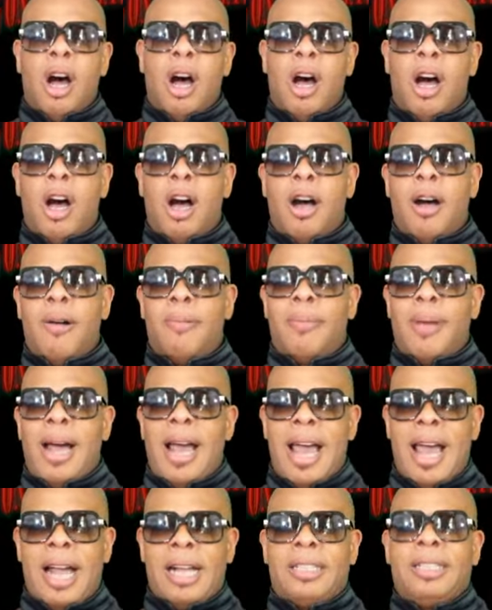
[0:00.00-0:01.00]
Um,
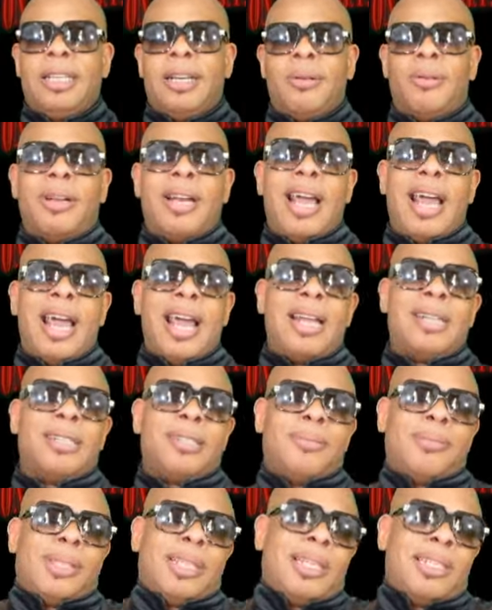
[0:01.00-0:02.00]
actually, I'm going to add
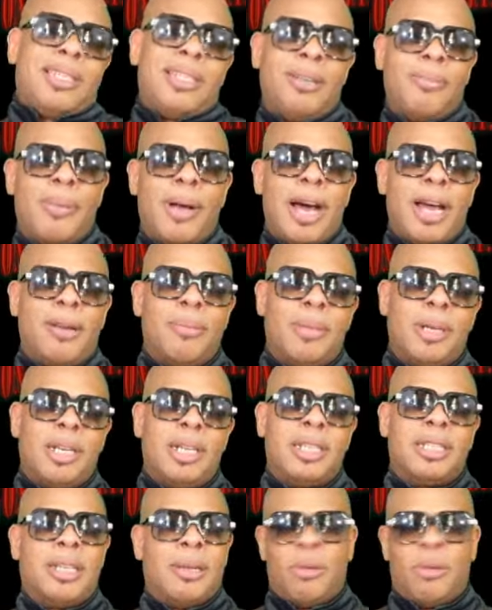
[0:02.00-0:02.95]
some links to the bottom of this.